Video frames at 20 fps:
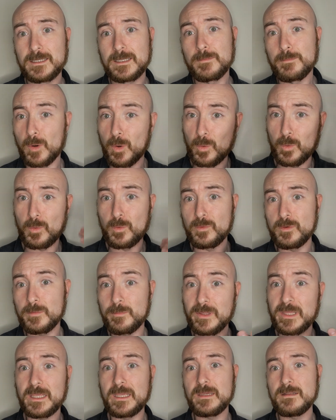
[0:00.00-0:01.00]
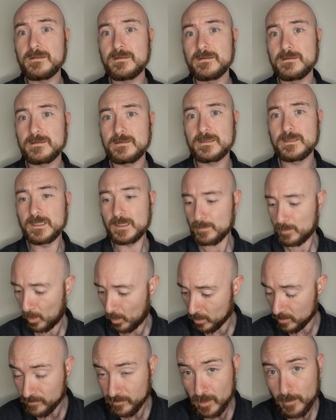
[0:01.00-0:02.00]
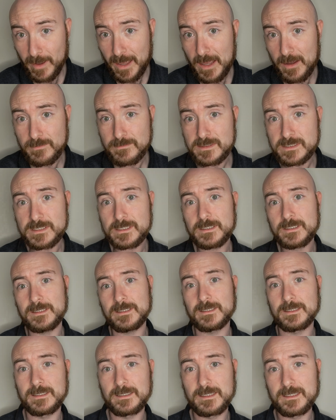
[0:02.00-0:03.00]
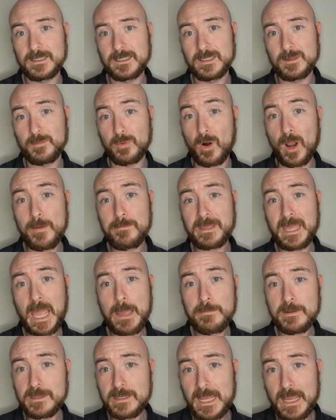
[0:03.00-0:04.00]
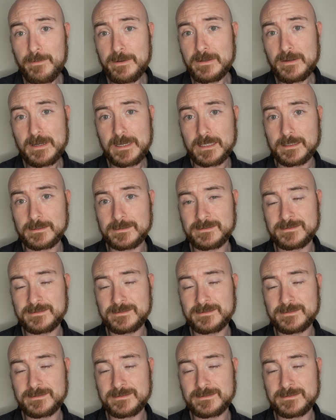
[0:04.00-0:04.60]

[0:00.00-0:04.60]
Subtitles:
Bald, beard, put on a few pounds. Prime gammon now, ain't I?